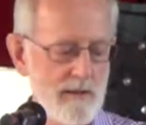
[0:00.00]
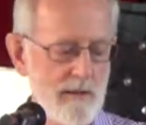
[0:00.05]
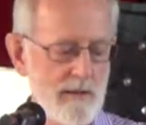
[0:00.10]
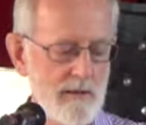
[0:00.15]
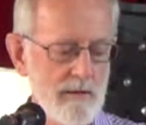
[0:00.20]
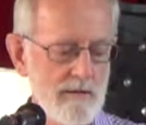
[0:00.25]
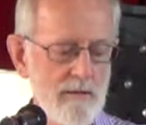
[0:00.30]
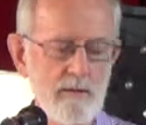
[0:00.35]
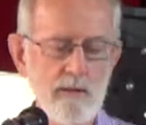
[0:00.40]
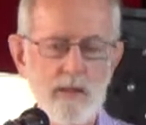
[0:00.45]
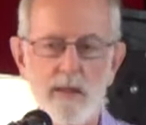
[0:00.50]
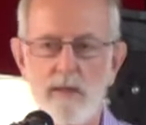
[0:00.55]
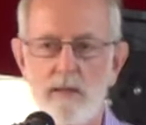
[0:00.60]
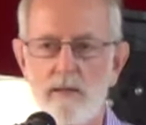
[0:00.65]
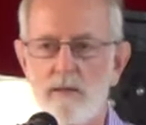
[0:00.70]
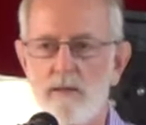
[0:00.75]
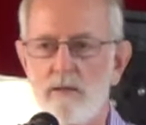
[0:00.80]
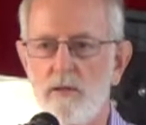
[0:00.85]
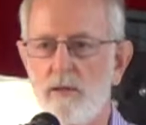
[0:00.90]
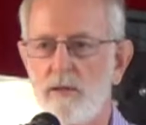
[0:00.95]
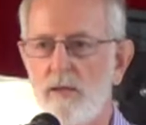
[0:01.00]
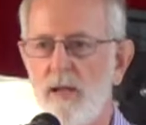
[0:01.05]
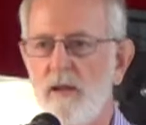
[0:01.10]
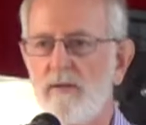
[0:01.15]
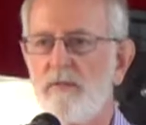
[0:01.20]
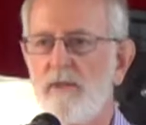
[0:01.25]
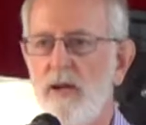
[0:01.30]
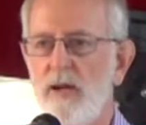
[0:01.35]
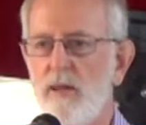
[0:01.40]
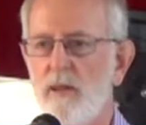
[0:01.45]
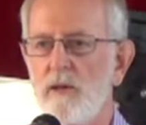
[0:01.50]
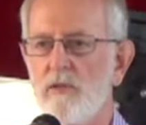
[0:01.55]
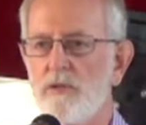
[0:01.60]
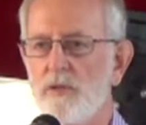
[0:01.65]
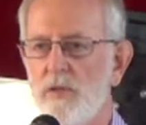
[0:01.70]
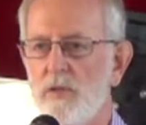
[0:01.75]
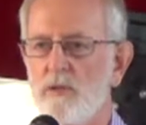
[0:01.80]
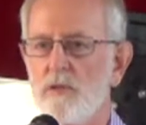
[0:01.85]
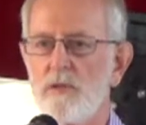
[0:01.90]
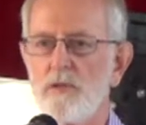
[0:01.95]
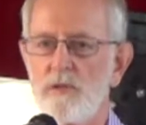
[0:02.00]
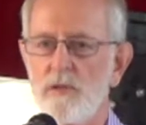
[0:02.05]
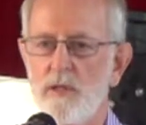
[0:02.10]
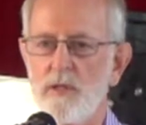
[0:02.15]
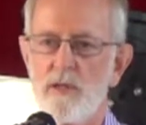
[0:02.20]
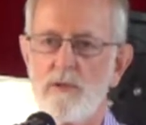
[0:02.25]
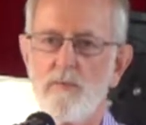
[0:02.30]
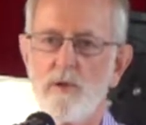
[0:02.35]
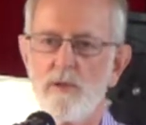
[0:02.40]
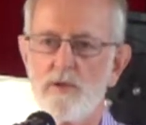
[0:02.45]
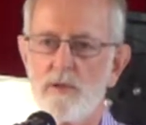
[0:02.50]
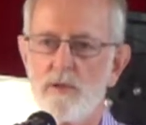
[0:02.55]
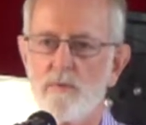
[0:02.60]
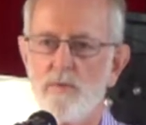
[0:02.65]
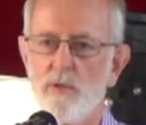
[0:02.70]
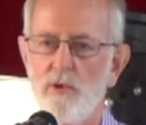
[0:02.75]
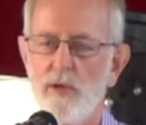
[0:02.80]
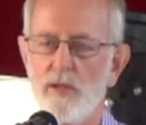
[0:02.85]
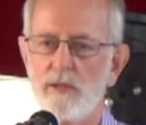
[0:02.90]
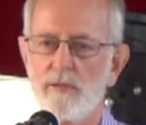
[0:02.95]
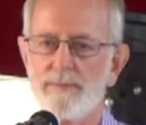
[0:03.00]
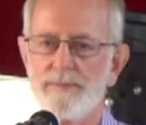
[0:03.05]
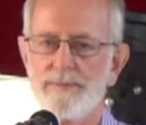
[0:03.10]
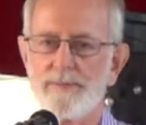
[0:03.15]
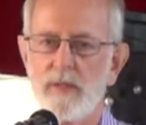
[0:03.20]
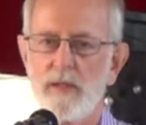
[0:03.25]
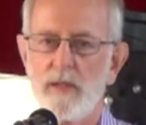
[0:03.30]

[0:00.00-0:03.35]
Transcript: to identify those issues that are most important.